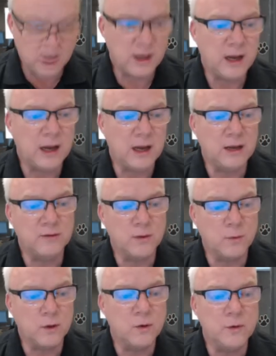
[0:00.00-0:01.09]
and then
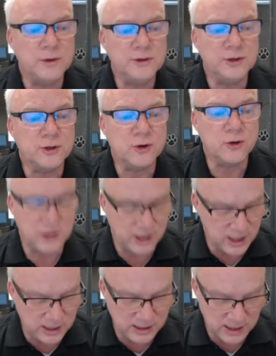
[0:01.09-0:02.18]
we're going to
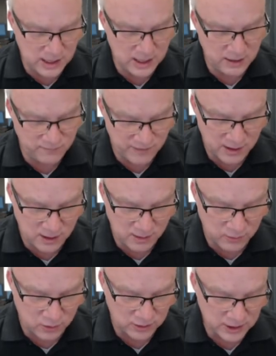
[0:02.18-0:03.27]
create a
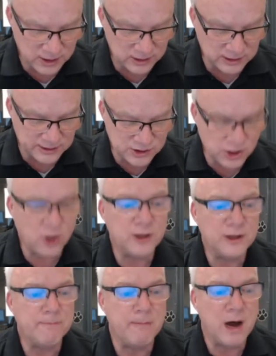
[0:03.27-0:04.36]
variable. Let's call
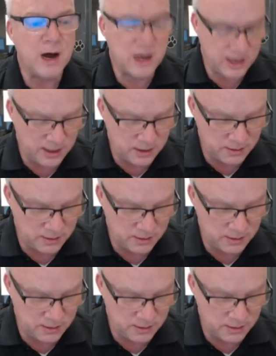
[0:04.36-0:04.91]
it my